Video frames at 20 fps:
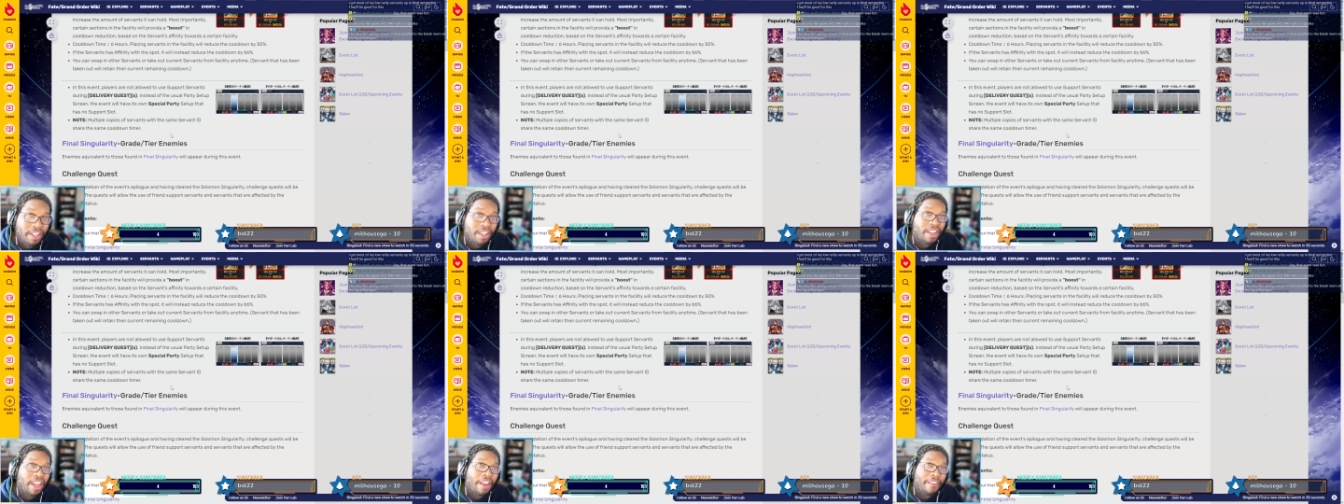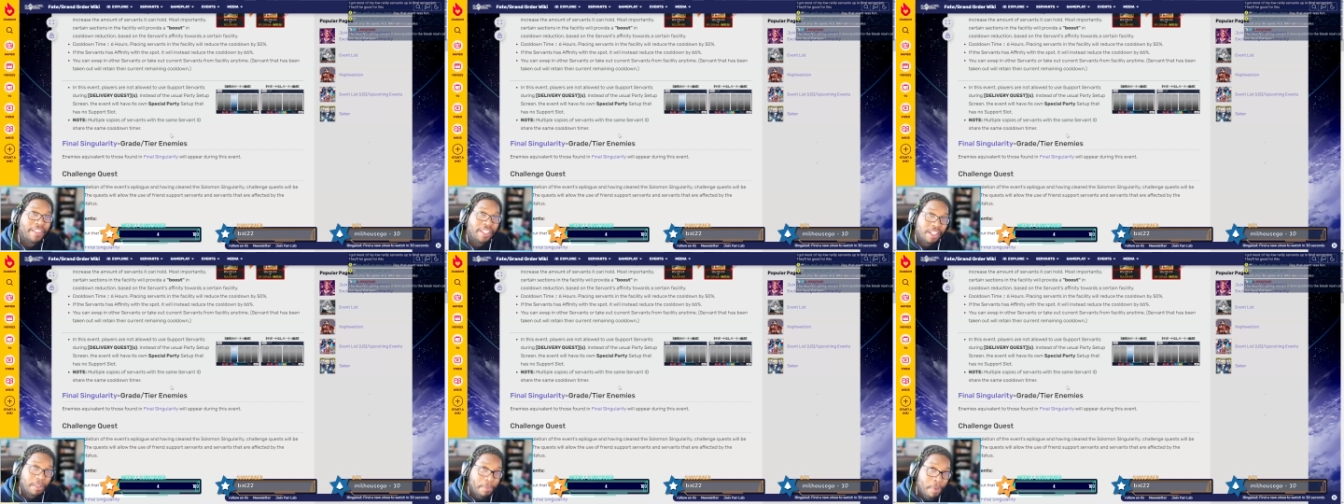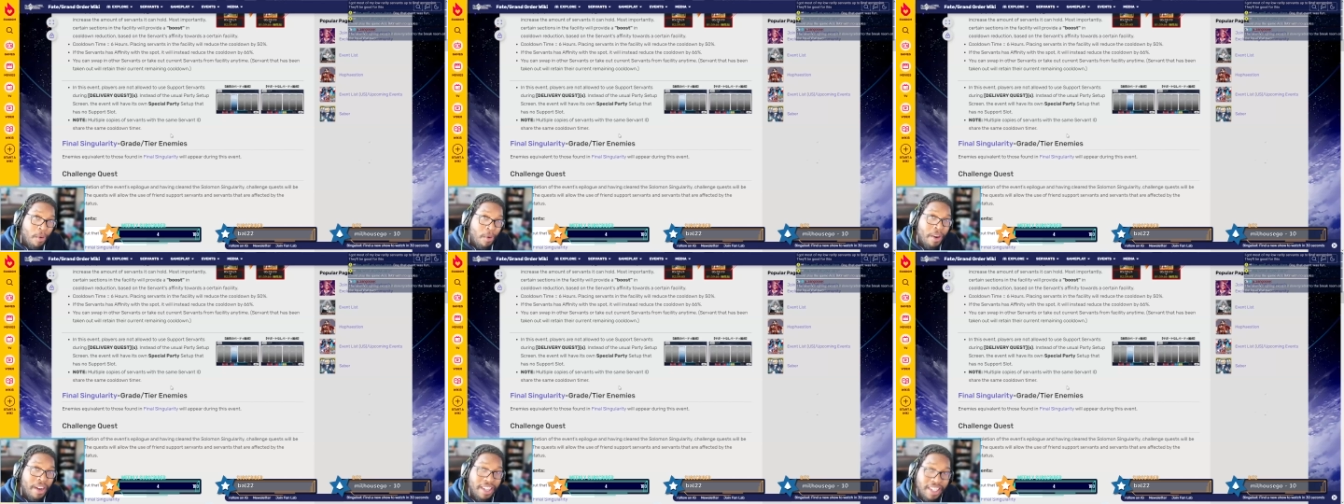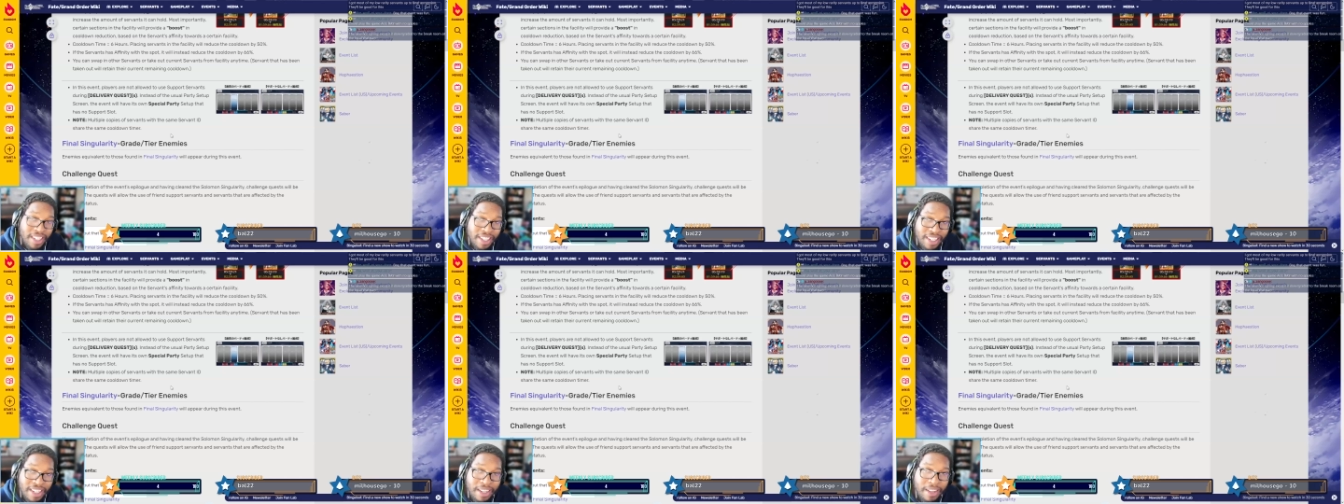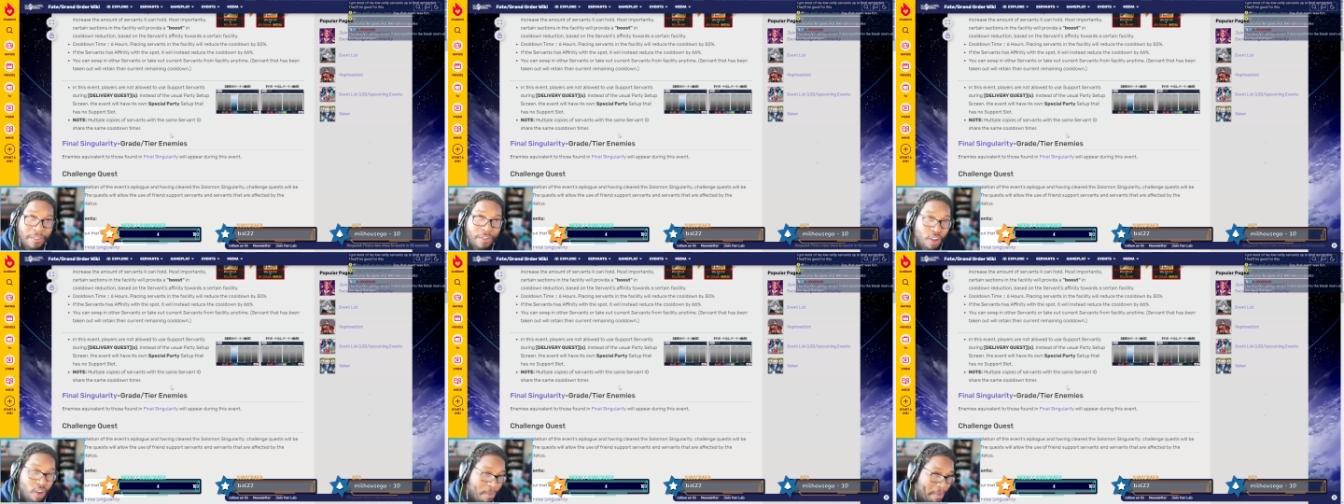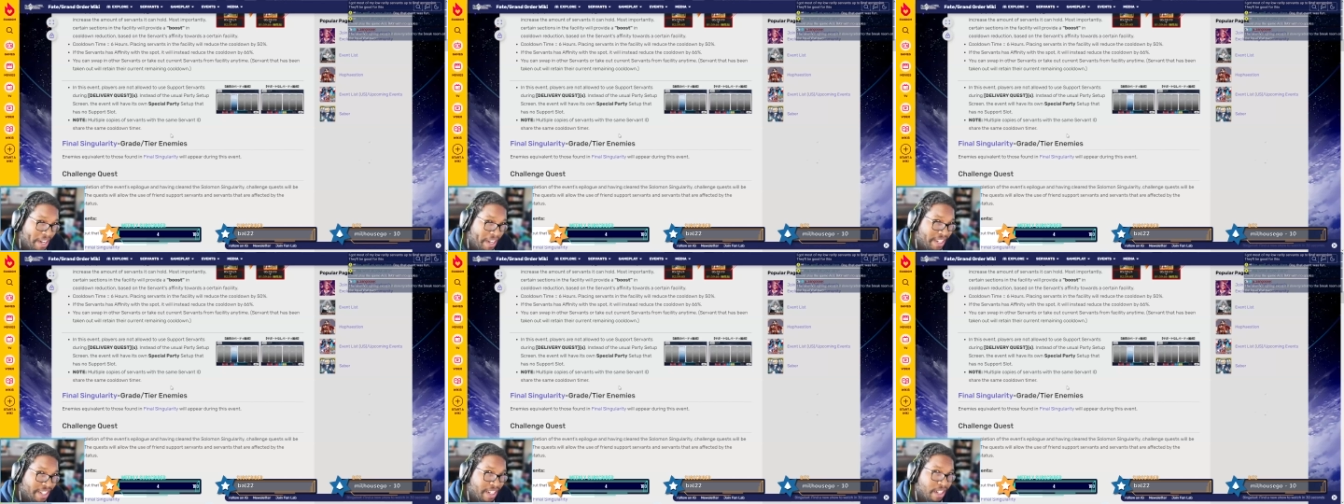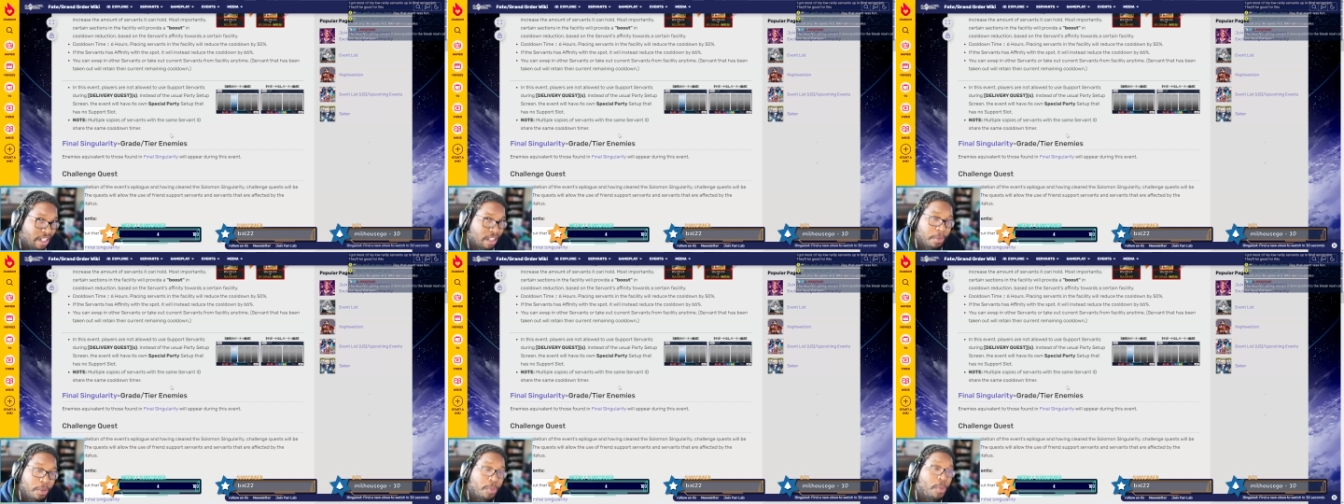you have a support formation
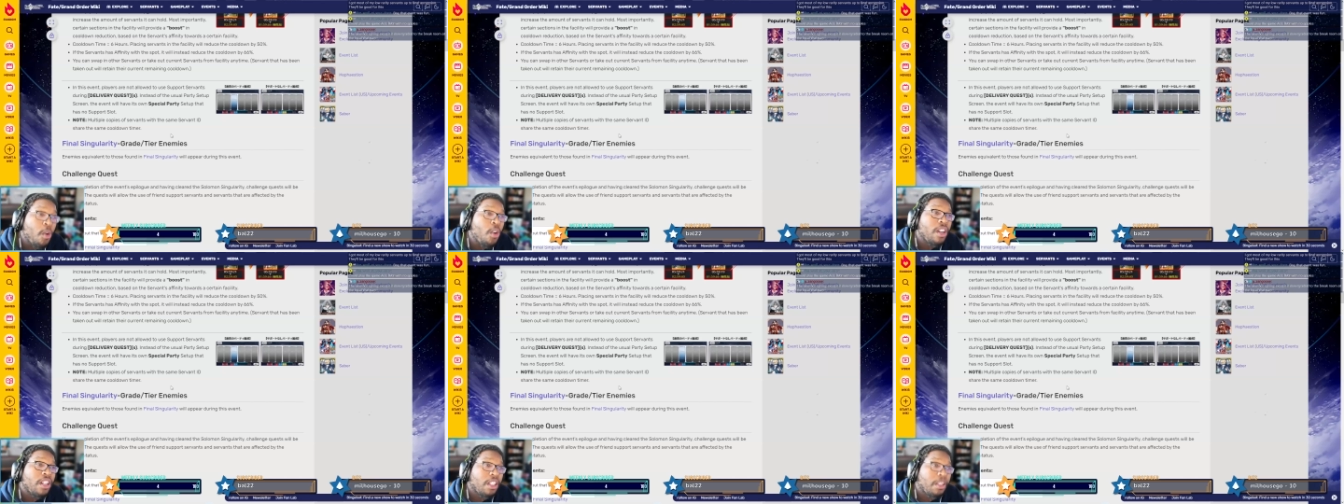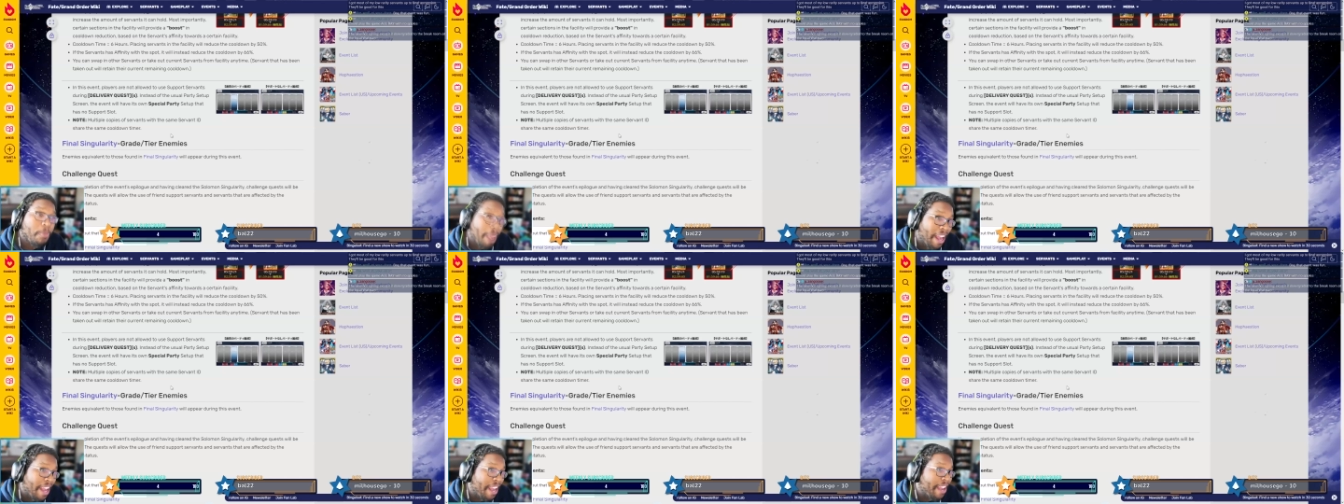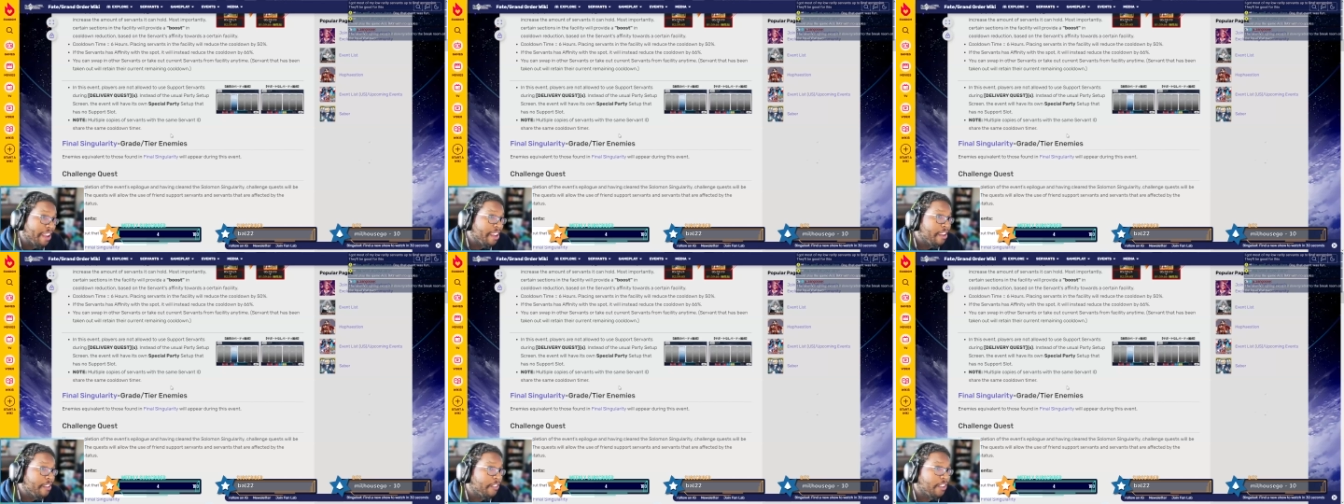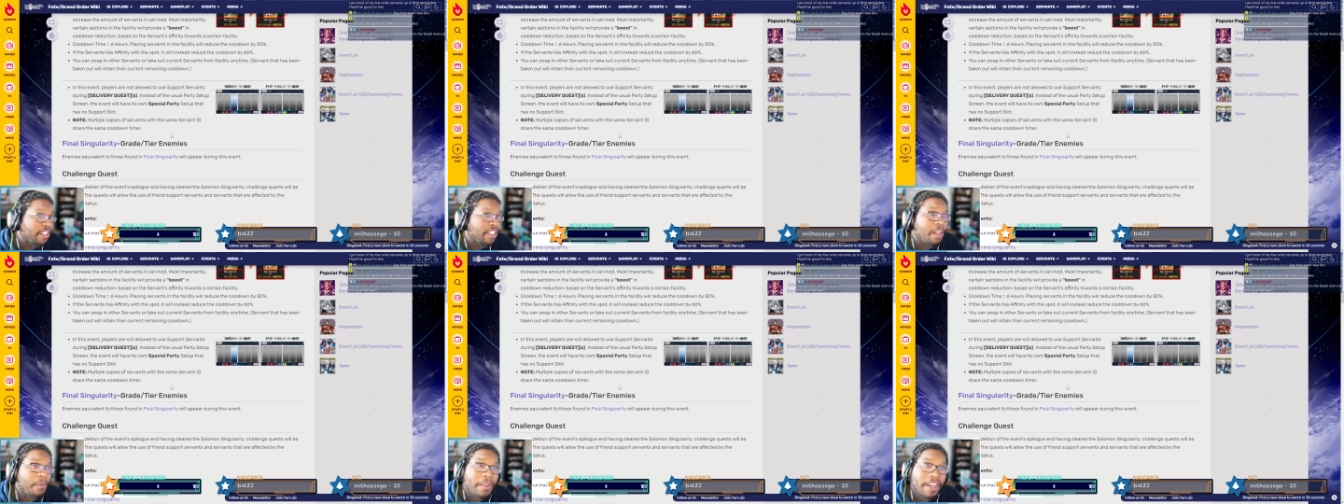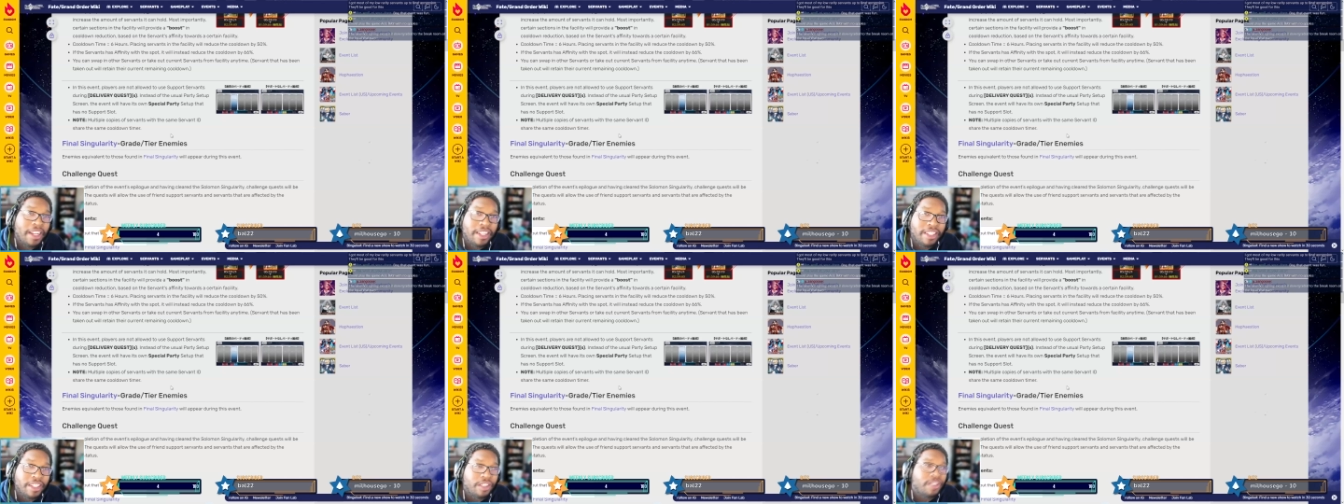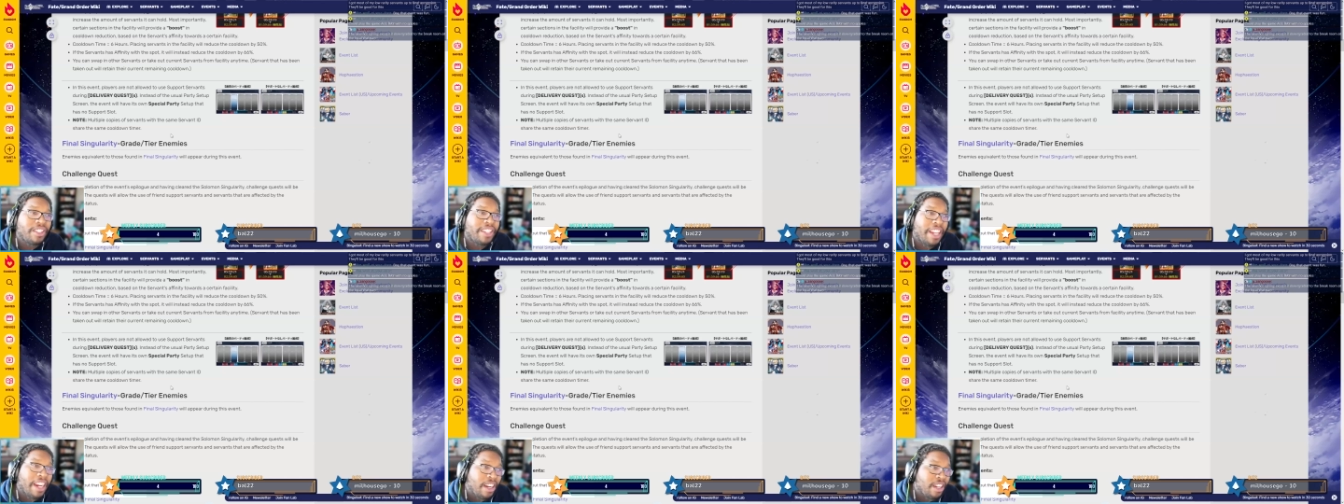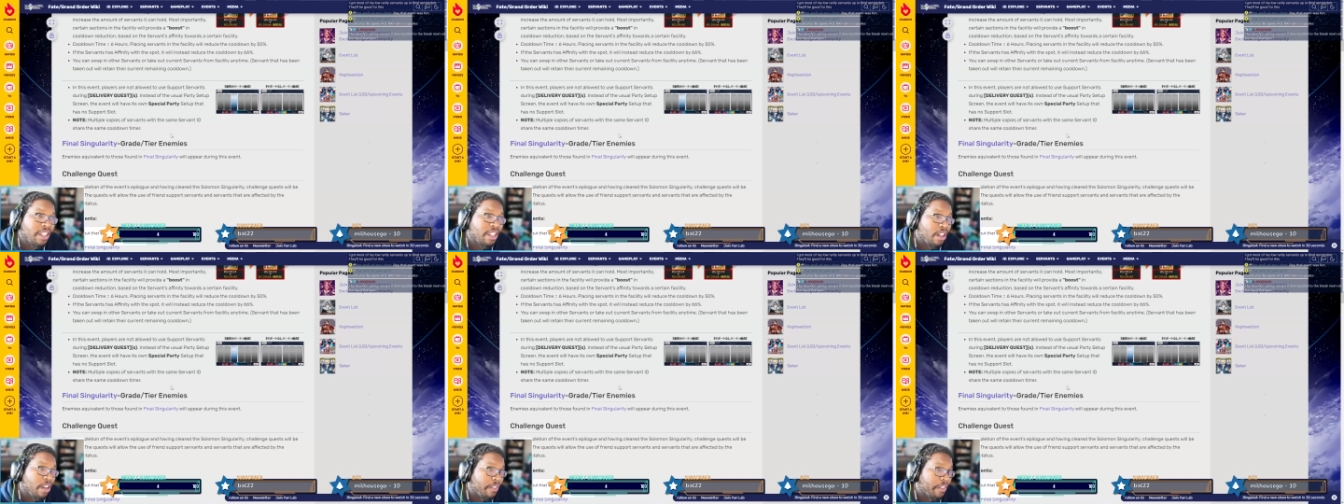as a support spot for someone else to use their
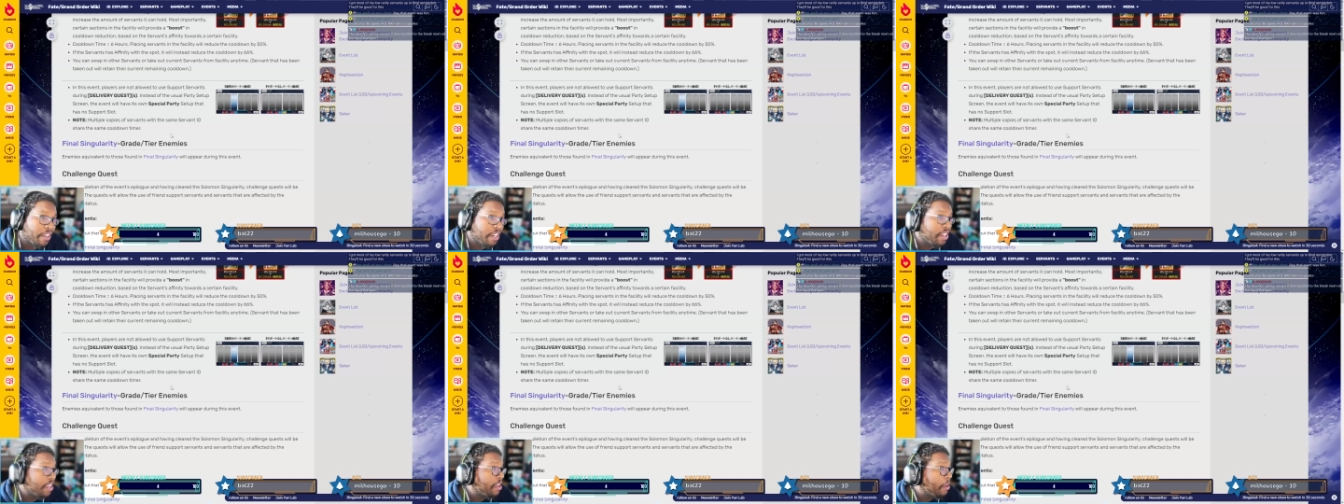servant.